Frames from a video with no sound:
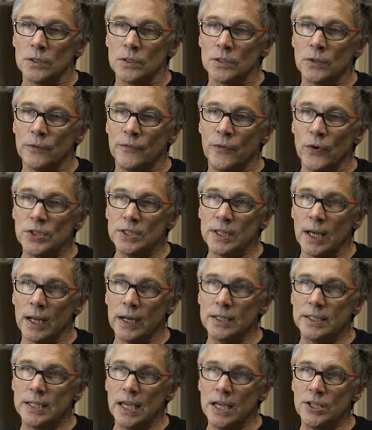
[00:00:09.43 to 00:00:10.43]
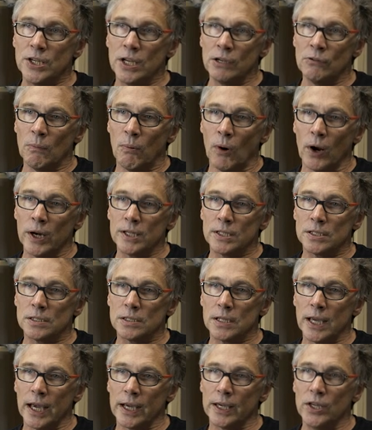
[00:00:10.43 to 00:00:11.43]
So first started teaching
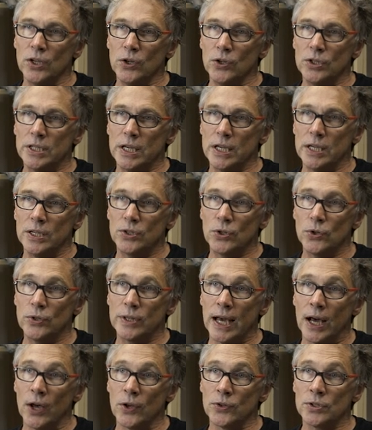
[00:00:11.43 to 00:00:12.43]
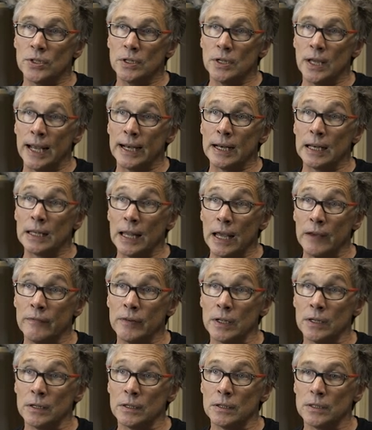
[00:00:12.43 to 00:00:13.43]
robotics at QT in
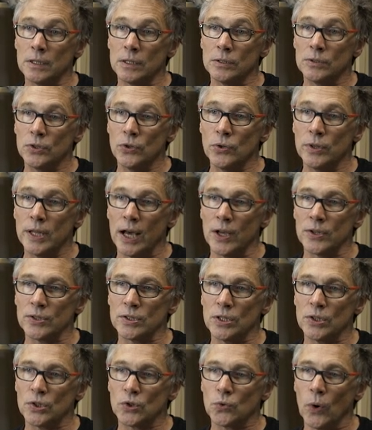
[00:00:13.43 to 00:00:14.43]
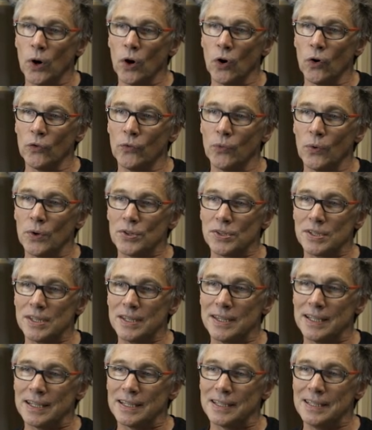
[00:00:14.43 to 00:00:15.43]
2011. 2012 was
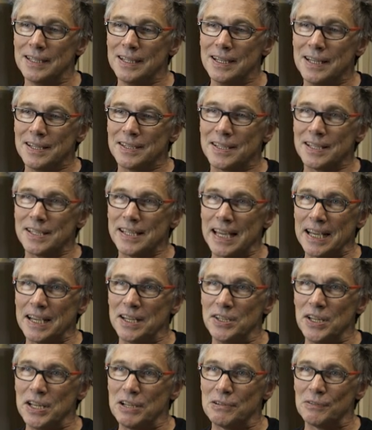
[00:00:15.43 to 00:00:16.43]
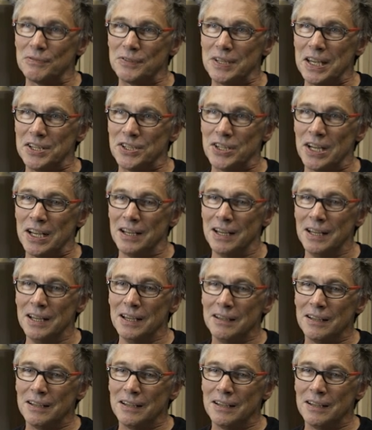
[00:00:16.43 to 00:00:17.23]
the second year of teaching.